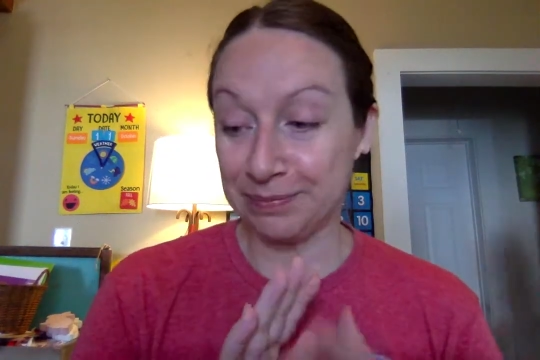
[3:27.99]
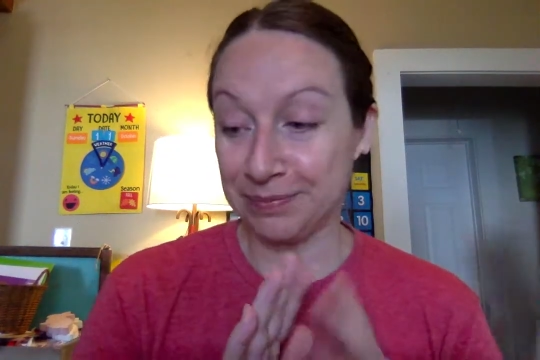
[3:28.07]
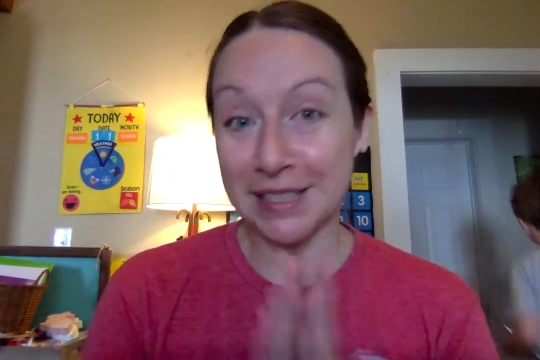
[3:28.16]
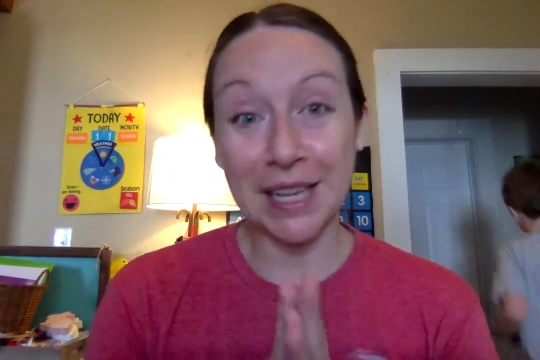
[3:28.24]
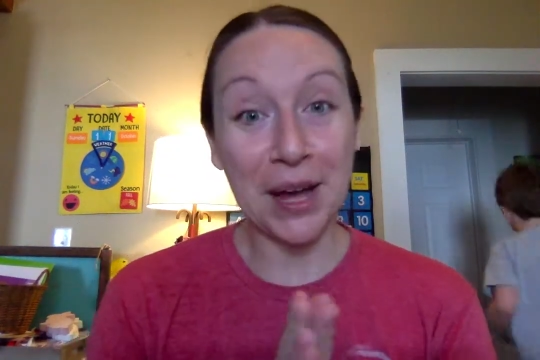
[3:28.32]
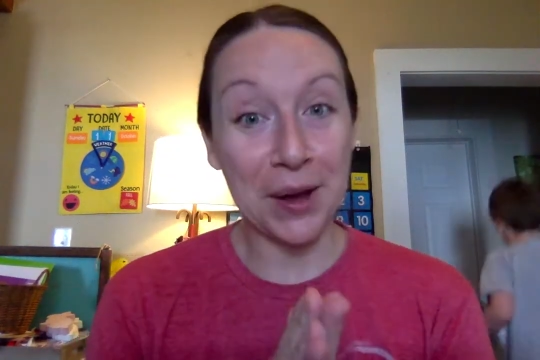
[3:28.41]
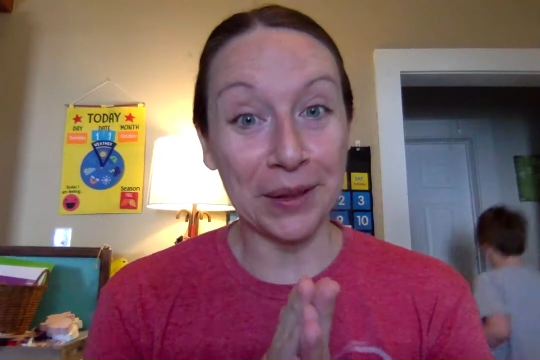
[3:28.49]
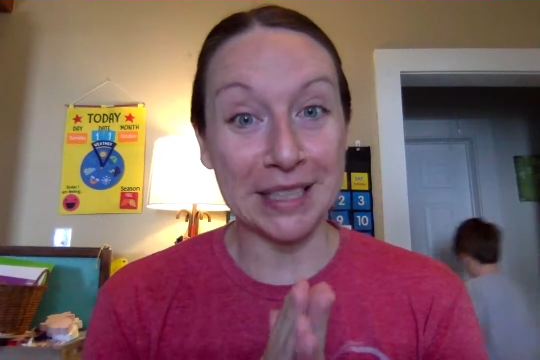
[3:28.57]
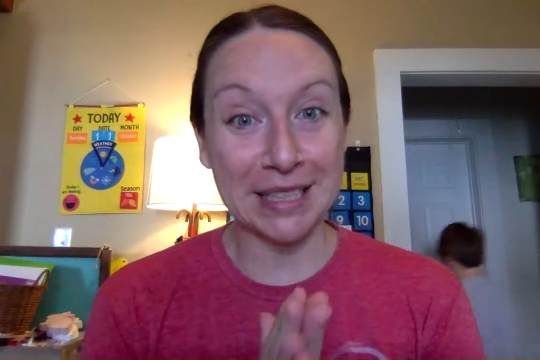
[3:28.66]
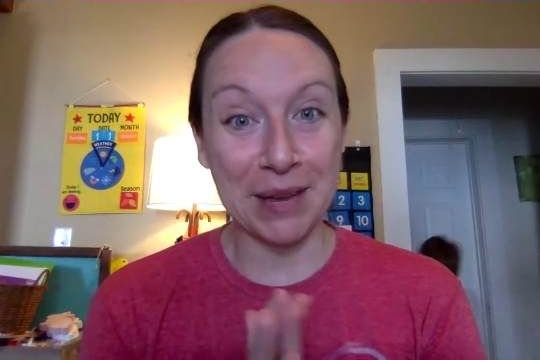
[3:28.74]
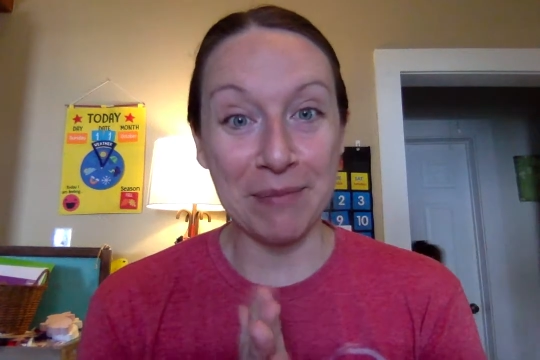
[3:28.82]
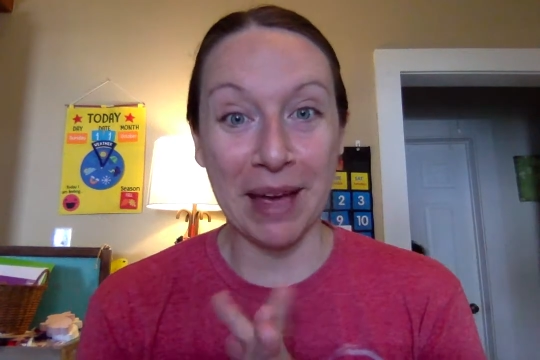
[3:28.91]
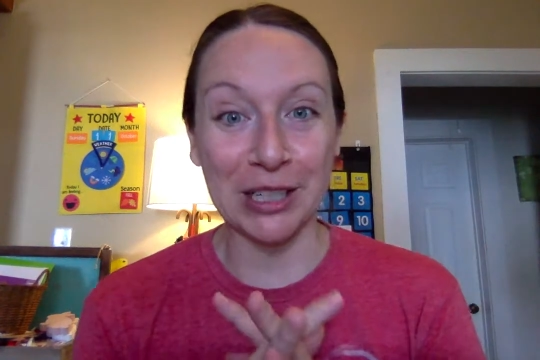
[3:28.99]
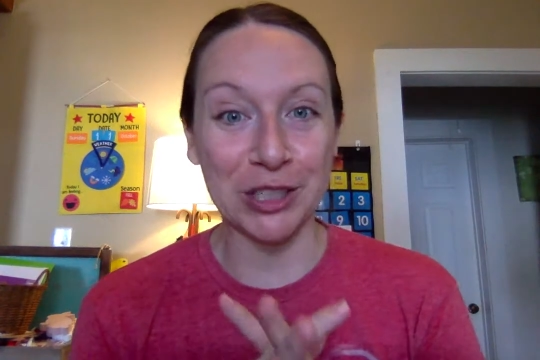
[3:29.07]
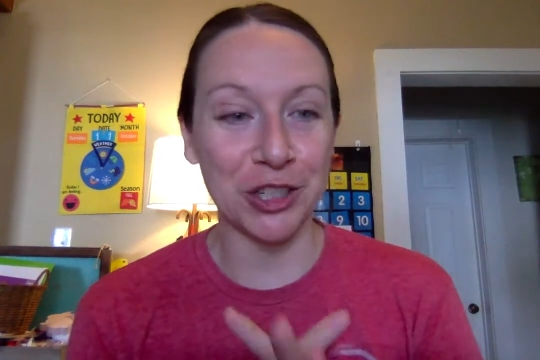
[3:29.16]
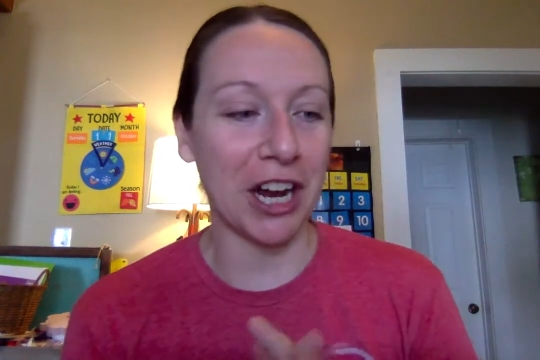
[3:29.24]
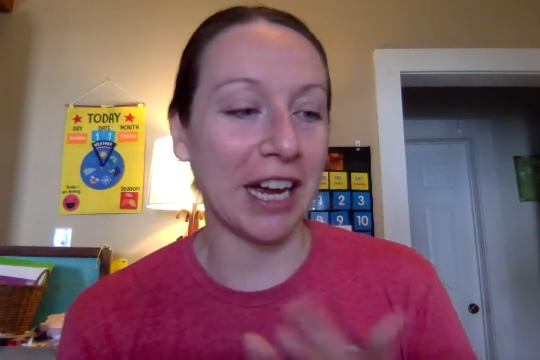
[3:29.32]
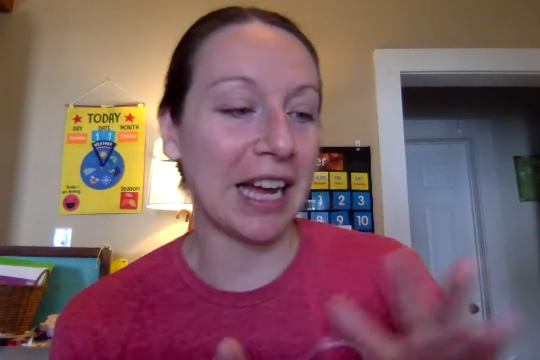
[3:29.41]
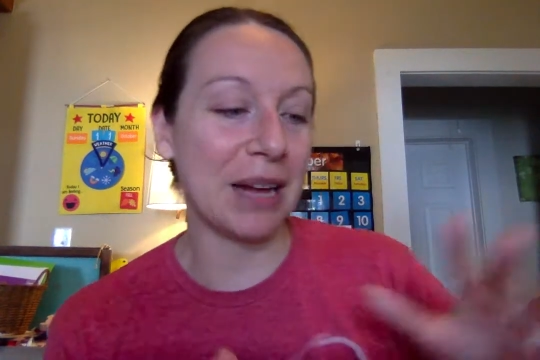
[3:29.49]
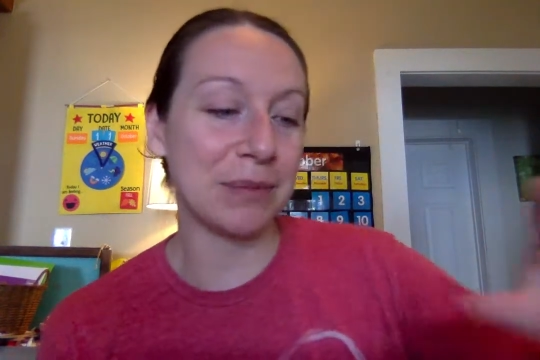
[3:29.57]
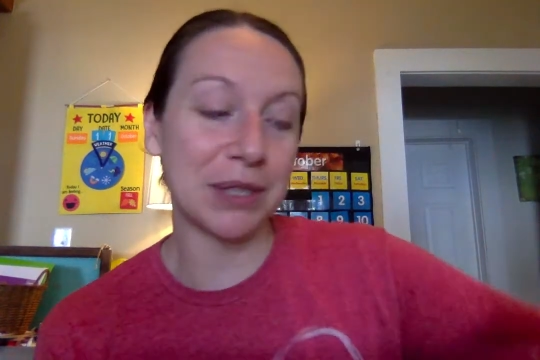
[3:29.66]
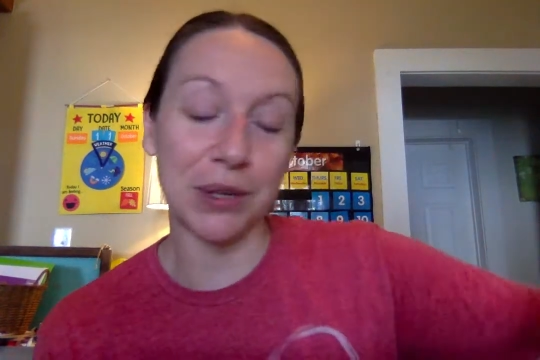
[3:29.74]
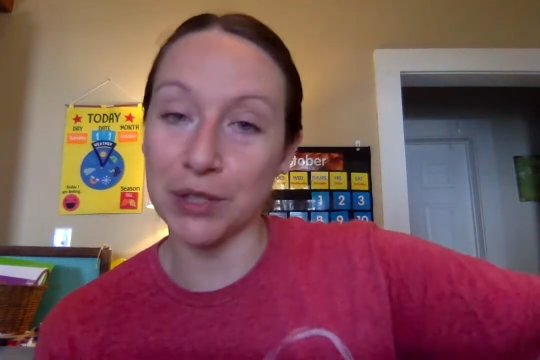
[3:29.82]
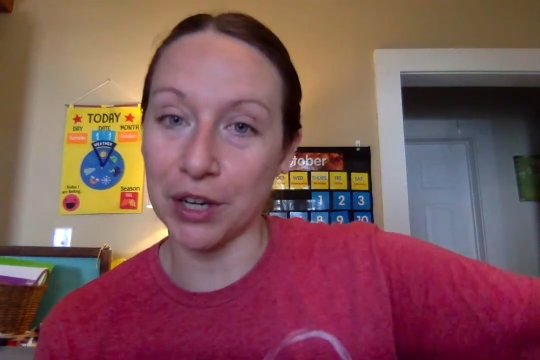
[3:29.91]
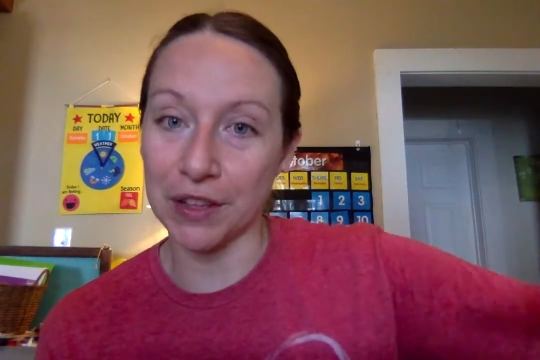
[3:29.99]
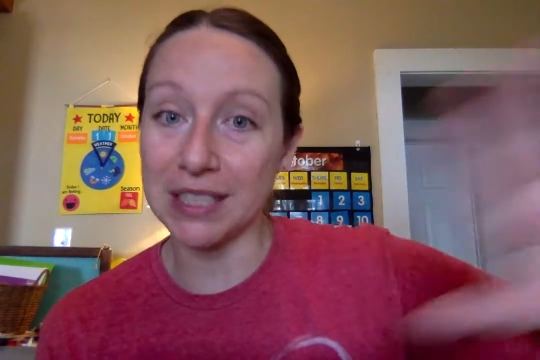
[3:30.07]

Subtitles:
So let's get back on track. I'm so sorry.